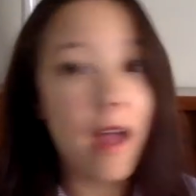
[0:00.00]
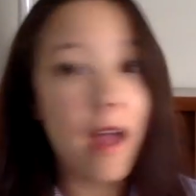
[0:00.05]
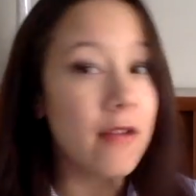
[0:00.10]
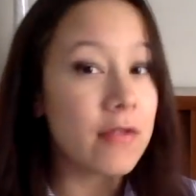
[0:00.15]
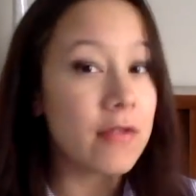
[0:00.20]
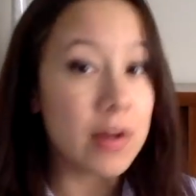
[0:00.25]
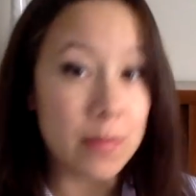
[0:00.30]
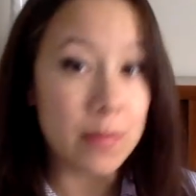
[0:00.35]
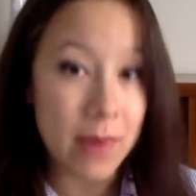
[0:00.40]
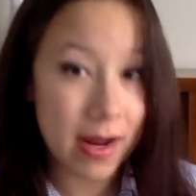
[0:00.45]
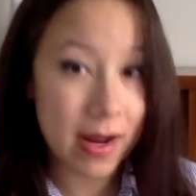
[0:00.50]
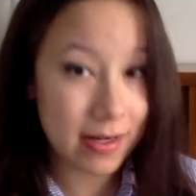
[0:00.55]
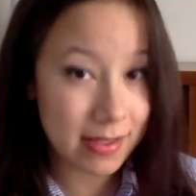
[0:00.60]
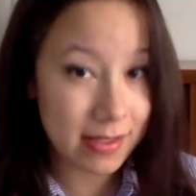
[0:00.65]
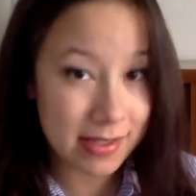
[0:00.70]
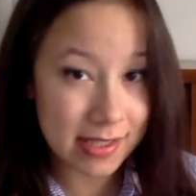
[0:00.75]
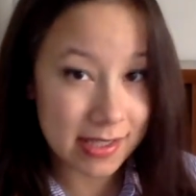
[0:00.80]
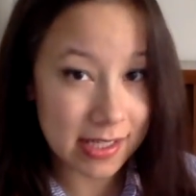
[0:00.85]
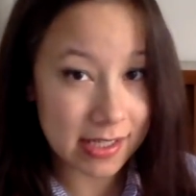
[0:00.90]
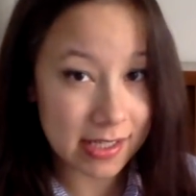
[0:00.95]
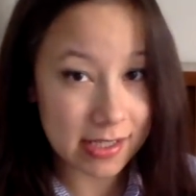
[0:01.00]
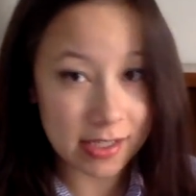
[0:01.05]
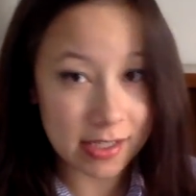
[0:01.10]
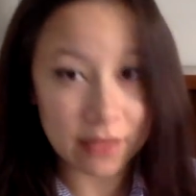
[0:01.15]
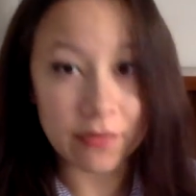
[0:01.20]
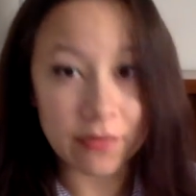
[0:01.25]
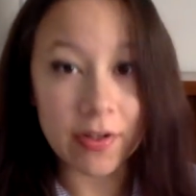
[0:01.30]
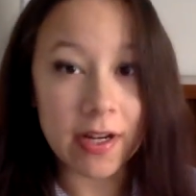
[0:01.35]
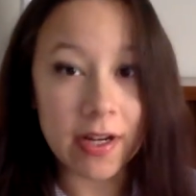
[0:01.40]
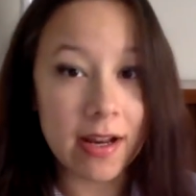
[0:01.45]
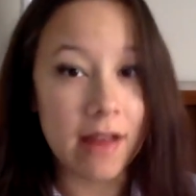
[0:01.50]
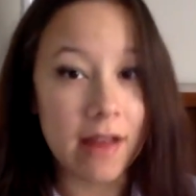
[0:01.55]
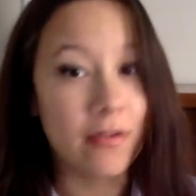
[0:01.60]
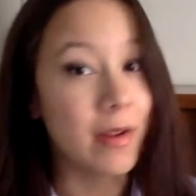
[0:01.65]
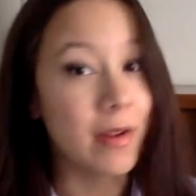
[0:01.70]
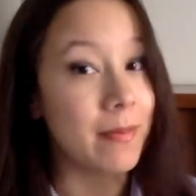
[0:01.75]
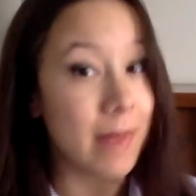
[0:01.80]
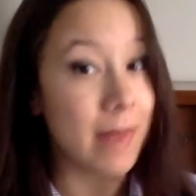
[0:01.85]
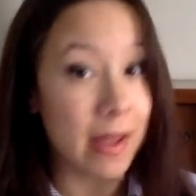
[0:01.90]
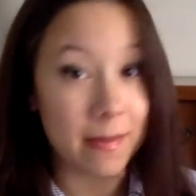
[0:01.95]
every pregnancy is different,
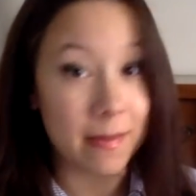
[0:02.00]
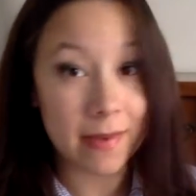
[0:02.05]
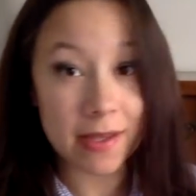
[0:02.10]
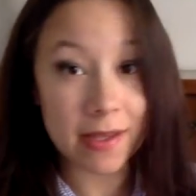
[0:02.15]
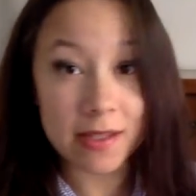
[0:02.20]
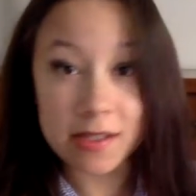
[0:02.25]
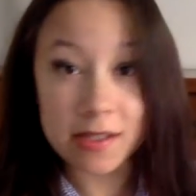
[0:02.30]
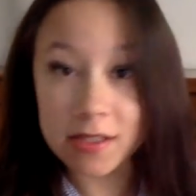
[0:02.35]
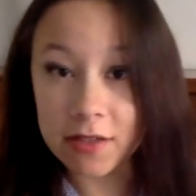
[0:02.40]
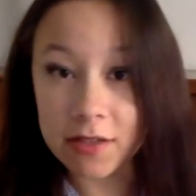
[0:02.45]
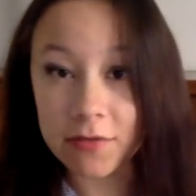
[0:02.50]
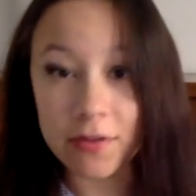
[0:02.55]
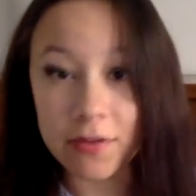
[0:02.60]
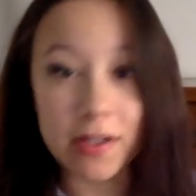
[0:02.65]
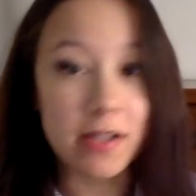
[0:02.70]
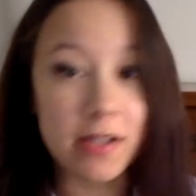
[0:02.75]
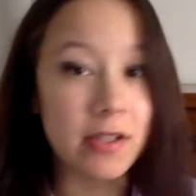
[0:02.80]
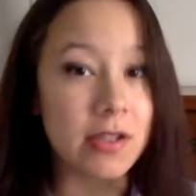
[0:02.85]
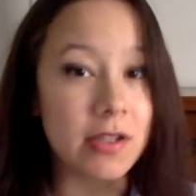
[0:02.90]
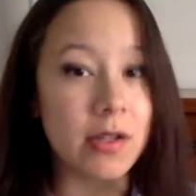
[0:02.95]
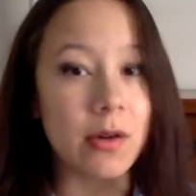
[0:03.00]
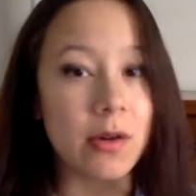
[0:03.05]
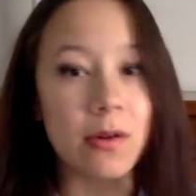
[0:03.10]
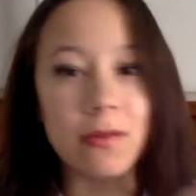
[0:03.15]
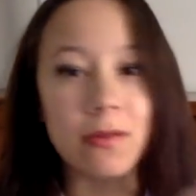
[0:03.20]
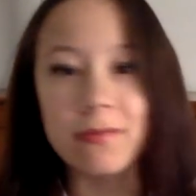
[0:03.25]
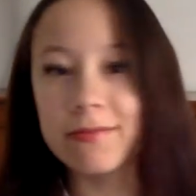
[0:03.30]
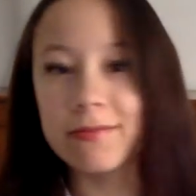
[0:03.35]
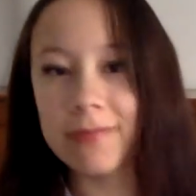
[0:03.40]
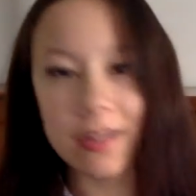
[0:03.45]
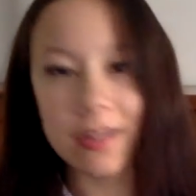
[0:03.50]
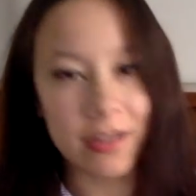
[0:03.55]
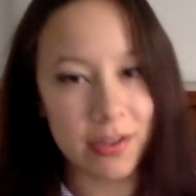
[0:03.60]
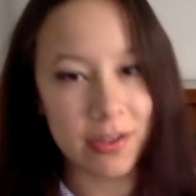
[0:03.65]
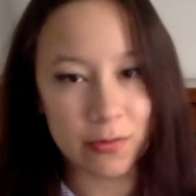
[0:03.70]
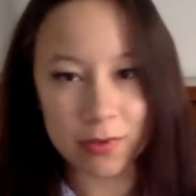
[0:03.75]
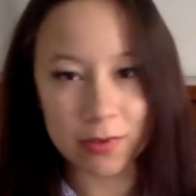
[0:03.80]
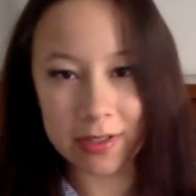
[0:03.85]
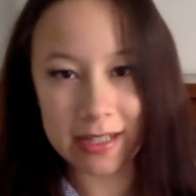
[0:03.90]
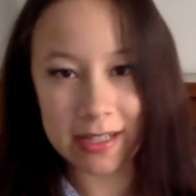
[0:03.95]
every baby is different. So
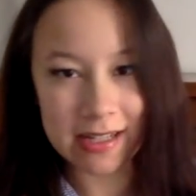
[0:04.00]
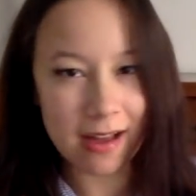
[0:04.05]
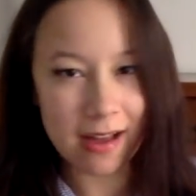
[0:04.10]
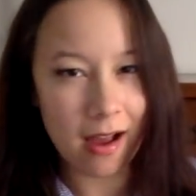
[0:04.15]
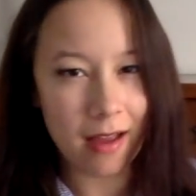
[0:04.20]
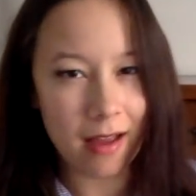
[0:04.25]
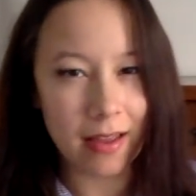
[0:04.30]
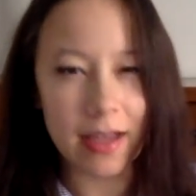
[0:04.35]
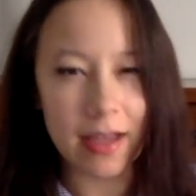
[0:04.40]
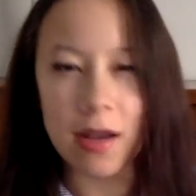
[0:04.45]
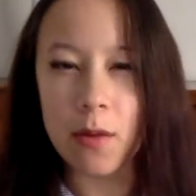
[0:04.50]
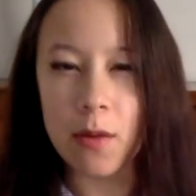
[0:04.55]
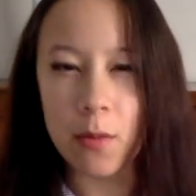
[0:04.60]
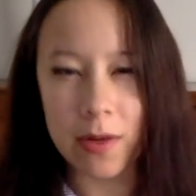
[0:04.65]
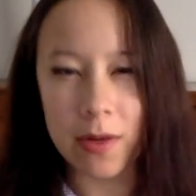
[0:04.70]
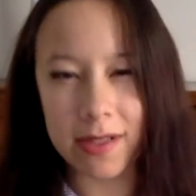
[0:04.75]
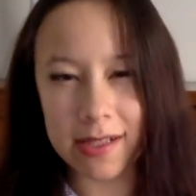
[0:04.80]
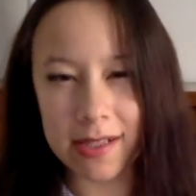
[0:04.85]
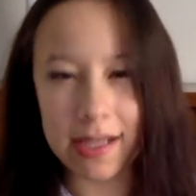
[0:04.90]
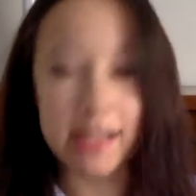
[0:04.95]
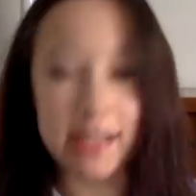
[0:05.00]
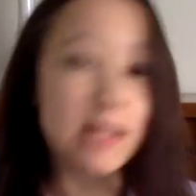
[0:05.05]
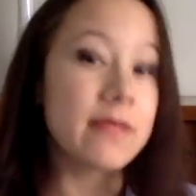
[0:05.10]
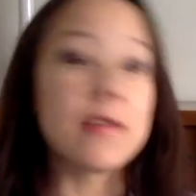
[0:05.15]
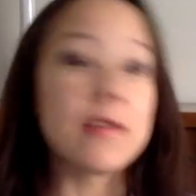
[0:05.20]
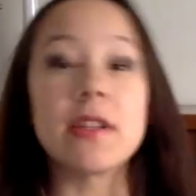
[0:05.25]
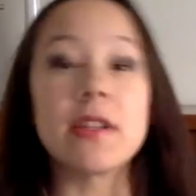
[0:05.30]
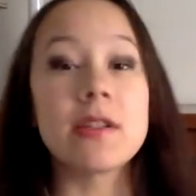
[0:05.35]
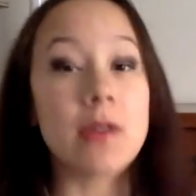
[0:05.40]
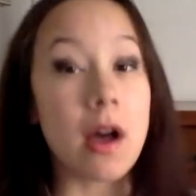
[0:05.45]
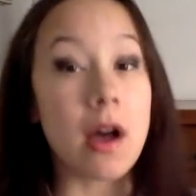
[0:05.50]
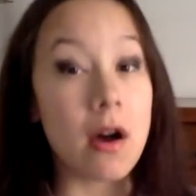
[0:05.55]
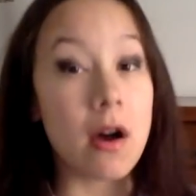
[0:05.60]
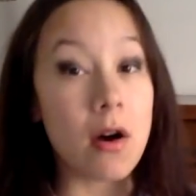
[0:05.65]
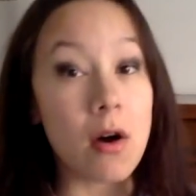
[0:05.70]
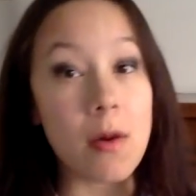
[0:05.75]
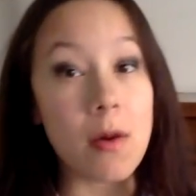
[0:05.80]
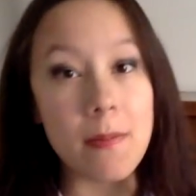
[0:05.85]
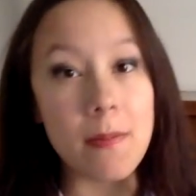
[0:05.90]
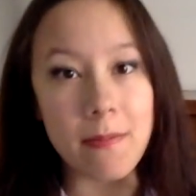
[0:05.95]
there's really not like a one size fits
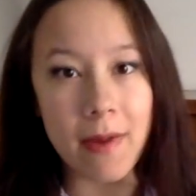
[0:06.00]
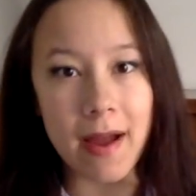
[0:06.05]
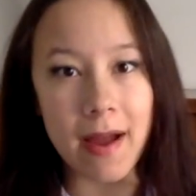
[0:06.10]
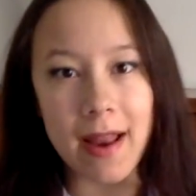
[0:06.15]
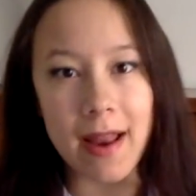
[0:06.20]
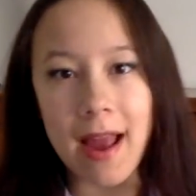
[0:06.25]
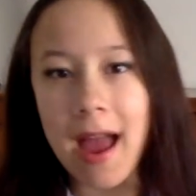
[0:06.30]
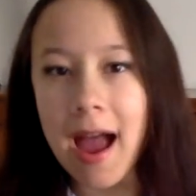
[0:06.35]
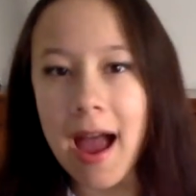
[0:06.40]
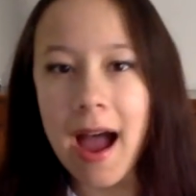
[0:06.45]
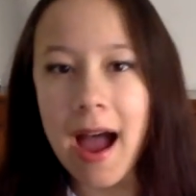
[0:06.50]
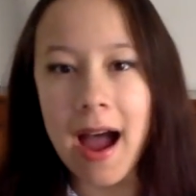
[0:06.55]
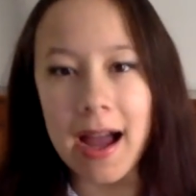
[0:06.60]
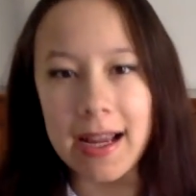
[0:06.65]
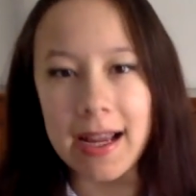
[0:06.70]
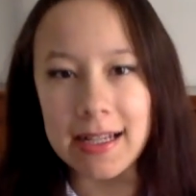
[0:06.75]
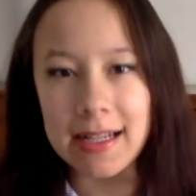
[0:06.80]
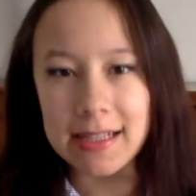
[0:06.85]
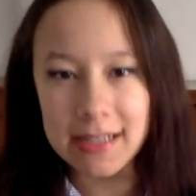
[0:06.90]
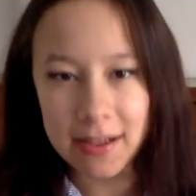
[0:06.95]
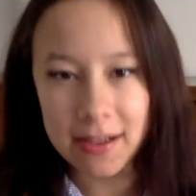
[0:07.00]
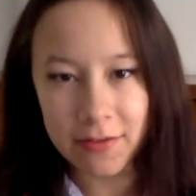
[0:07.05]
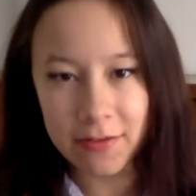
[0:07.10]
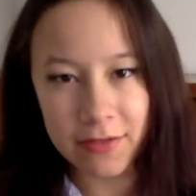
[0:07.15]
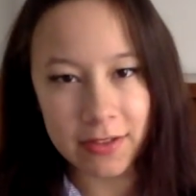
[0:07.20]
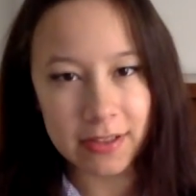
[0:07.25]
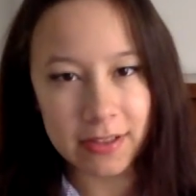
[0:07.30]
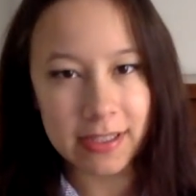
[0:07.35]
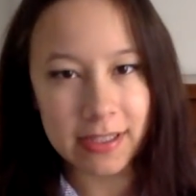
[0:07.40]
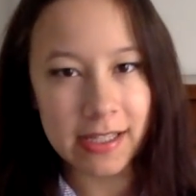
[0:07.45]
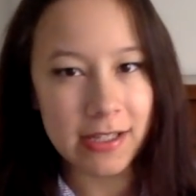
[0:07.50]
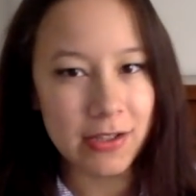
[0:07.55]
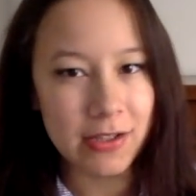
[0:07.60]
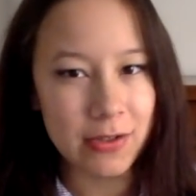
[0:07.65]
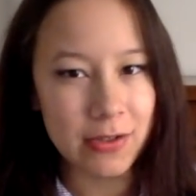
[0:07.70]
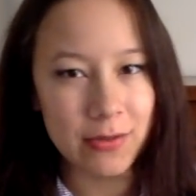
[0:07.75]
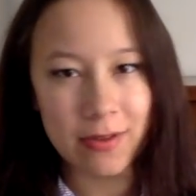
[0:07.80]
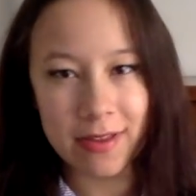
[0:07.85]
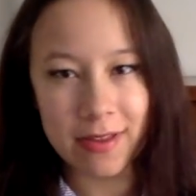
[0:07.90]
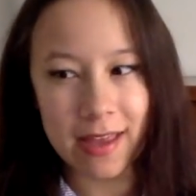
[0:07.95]
all. But I definitely
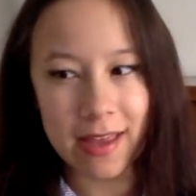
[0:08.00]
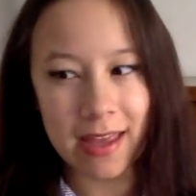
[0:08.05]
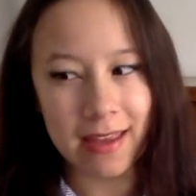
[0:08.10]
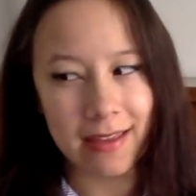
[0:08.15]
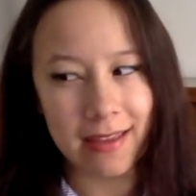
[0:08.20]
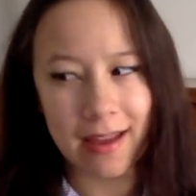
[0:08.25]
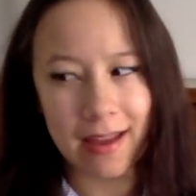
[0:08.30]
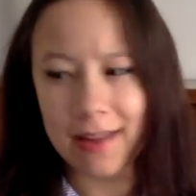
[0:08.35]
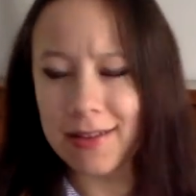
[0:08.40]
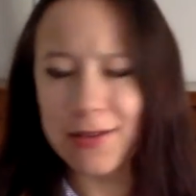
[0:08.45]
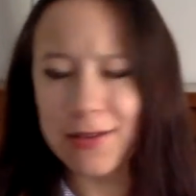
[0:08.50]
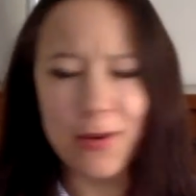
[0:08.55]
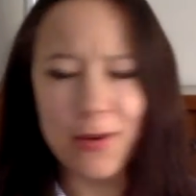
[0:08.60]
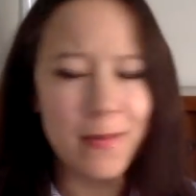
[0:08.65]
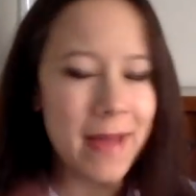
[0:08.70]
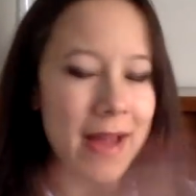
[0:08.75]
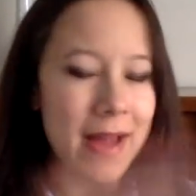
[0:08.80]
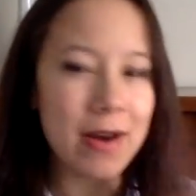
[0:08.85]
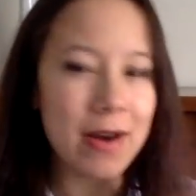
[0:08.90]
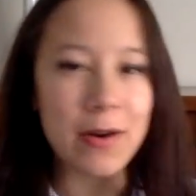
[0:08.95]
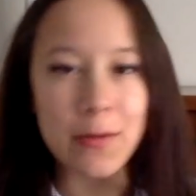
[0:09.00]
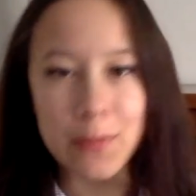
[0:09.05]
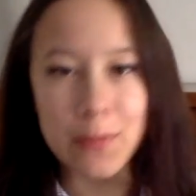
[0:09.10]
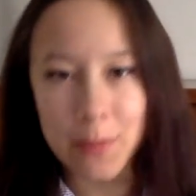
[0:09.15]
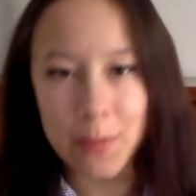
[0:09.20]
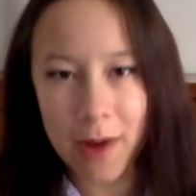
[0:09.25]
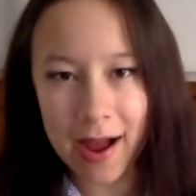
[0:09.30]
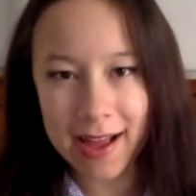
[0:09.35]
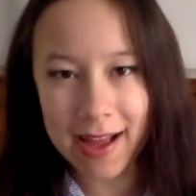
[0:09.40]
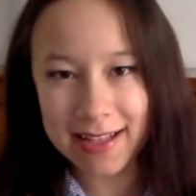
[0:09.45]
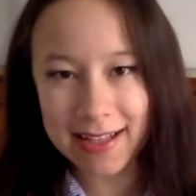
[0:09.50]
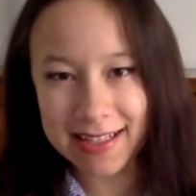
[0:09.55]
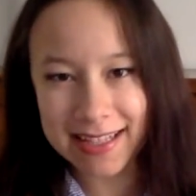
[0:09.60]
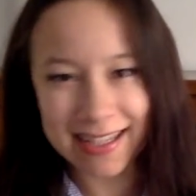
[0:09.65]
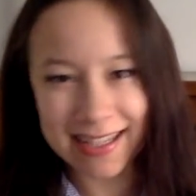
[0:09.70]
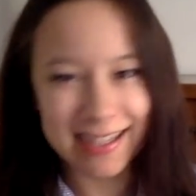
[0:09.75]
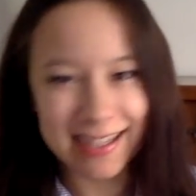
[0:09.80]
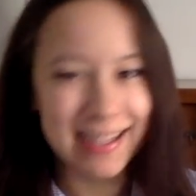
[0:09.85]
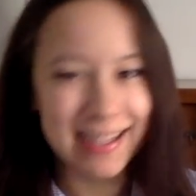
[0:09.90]
do think that no matter what,